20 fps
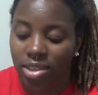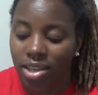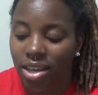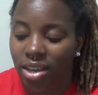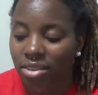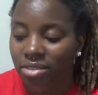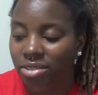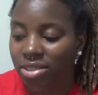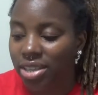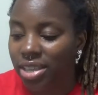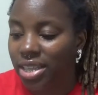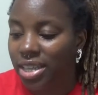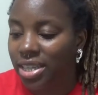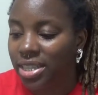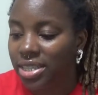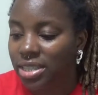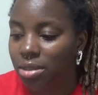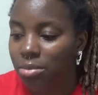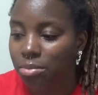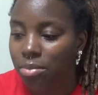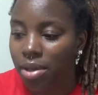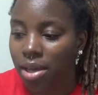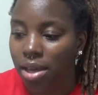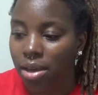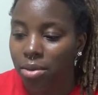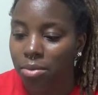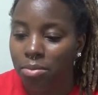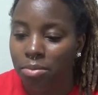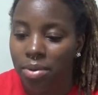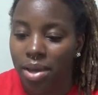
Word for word: Everything's about